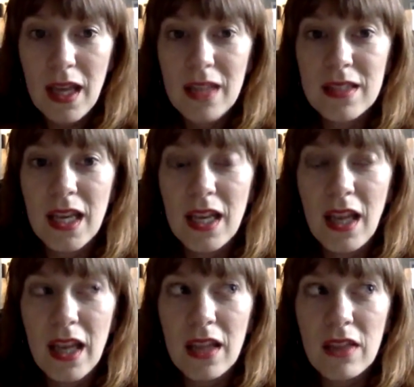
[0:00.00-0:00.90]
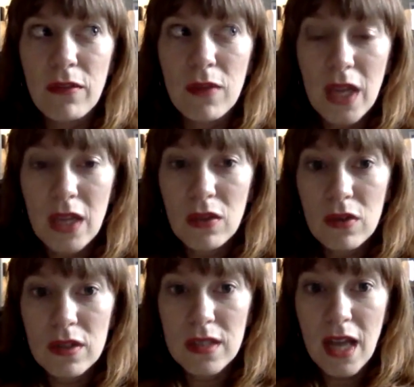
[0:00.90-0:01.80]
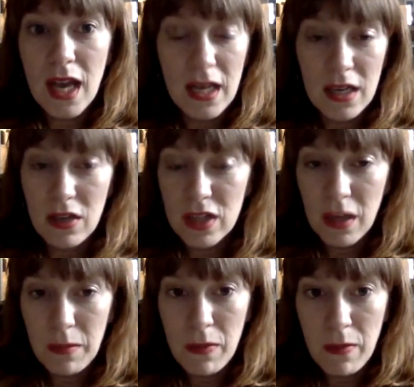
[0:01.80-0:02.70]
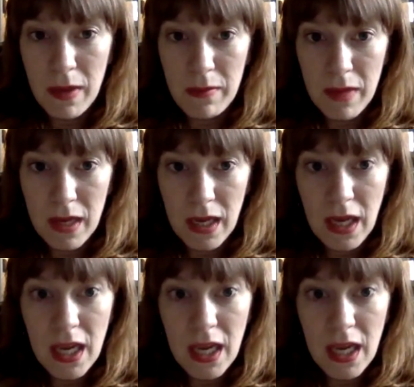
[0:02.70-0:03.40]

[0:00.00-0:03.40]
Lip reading: is, again, like from the landlord side, I didn't understand how people made money.